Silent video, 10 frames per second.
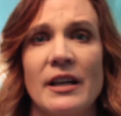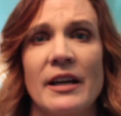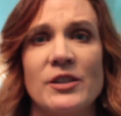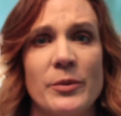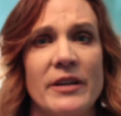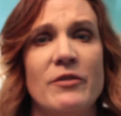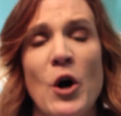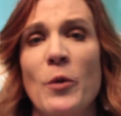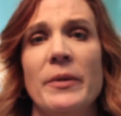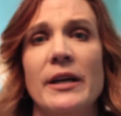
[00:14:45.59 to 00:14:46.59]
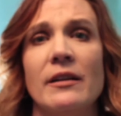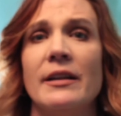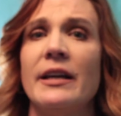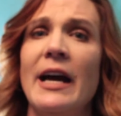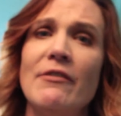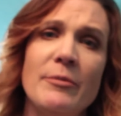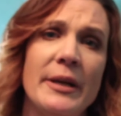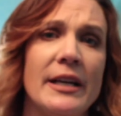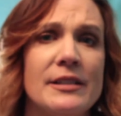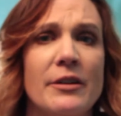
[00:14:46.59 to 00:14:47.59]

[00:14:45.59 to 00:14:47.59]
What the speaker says: as a way of coping. Like, everybody has